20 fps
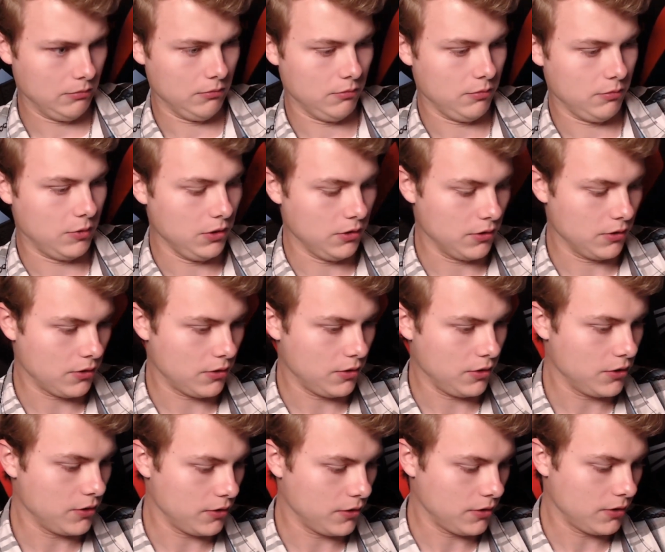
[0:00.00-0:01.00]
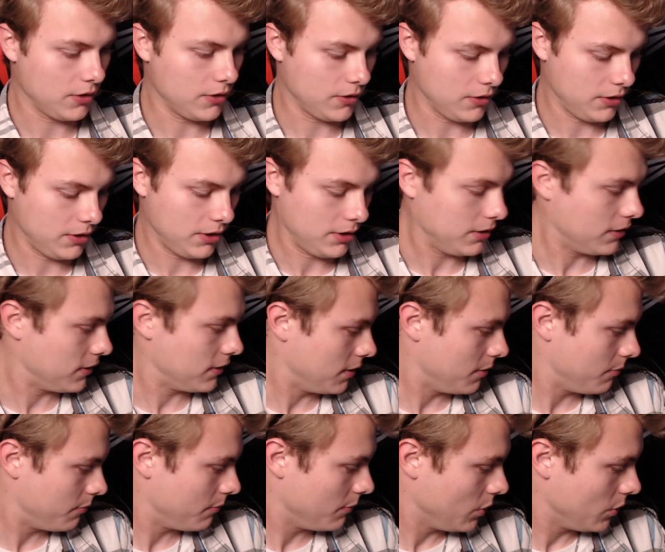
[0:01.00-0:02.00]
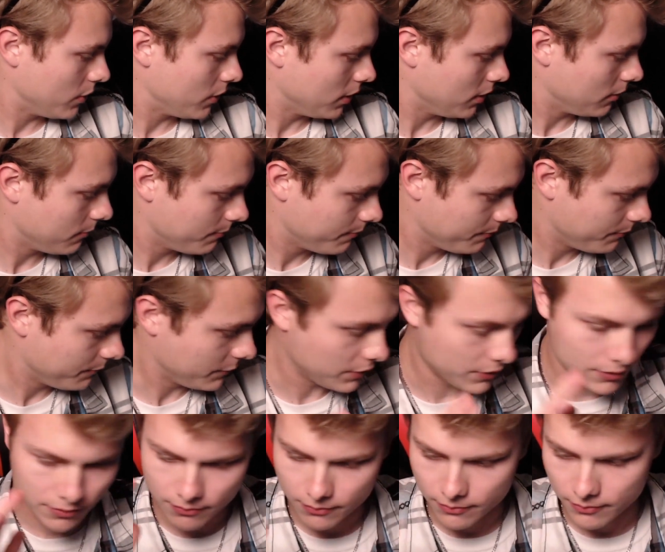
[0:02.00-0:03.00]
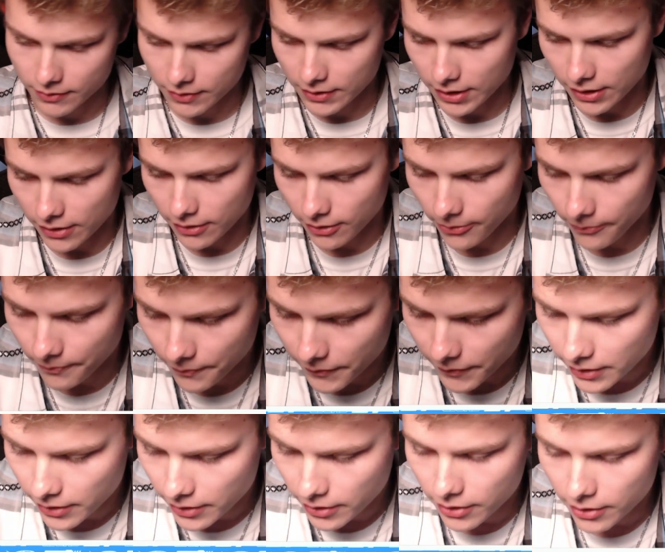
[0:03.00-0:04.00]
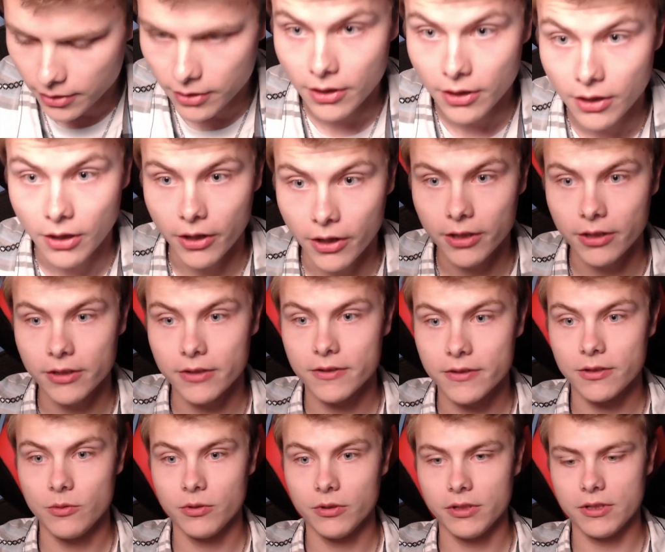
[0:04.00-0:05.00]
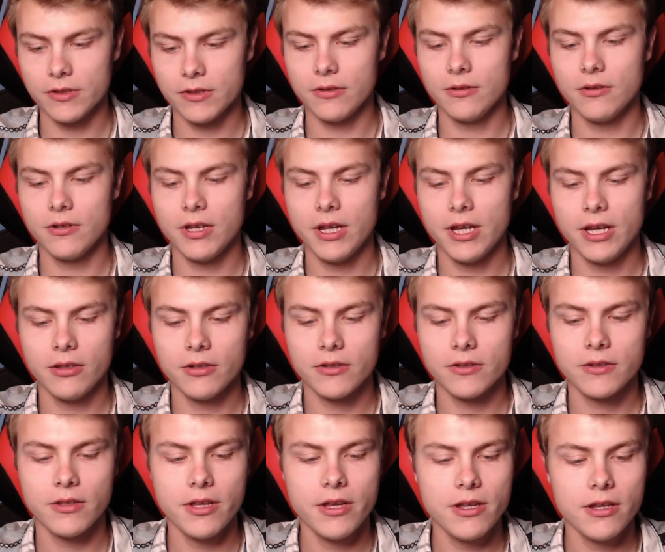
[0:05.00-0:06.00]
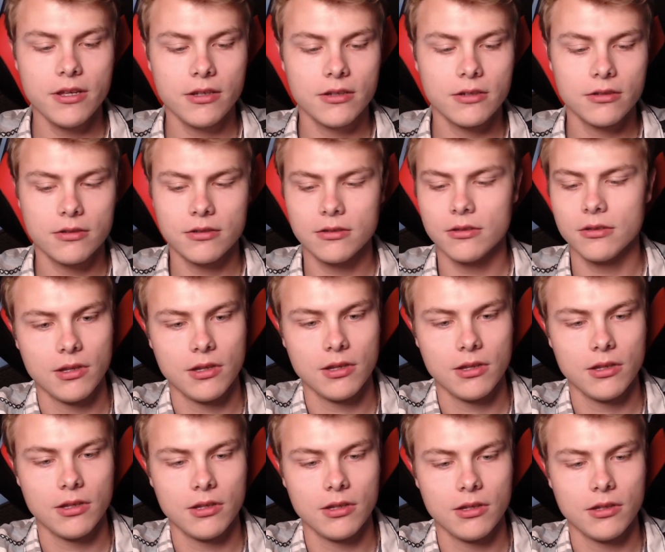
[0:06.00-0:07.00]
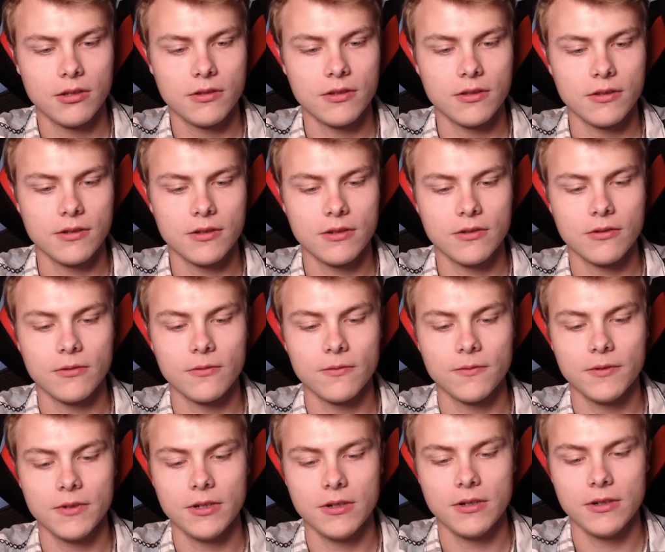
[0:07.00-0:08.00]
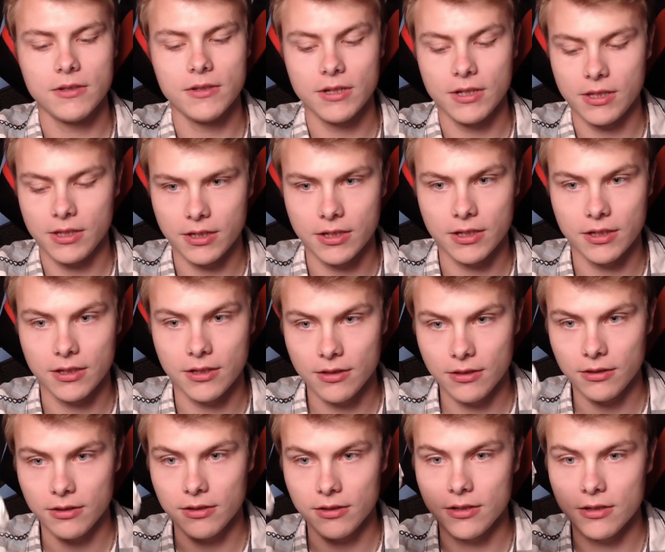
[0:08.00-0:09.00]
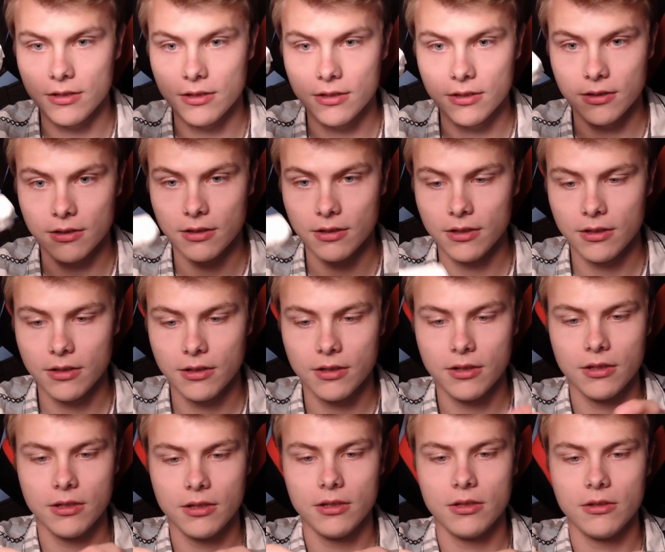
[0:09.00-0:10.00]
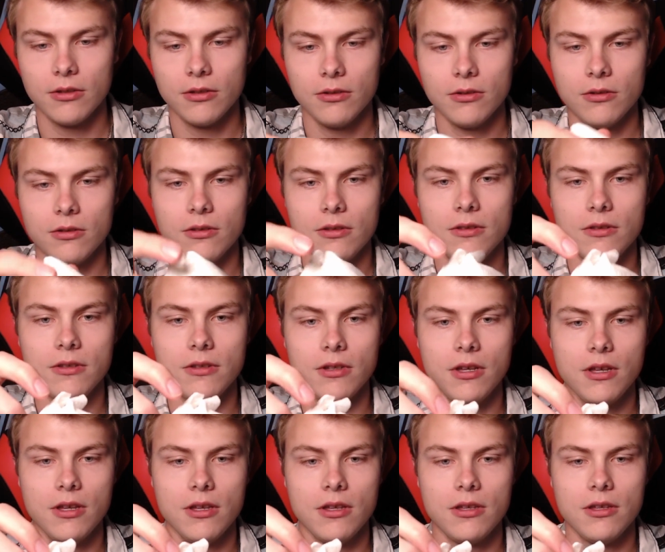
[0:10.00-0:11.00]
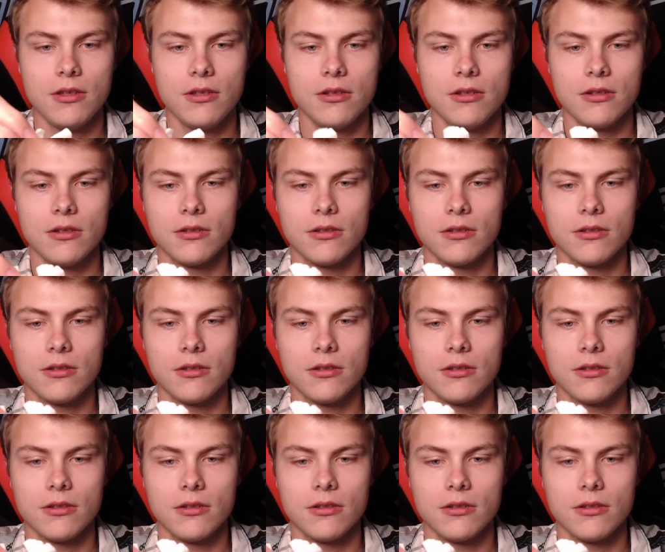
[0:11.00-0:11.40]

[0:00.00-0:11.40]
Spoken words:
Goodness gracious, that's a lot of tape. Okay, please stay there. Alright, let's see what this little guy looks like. Since these are very delicately done.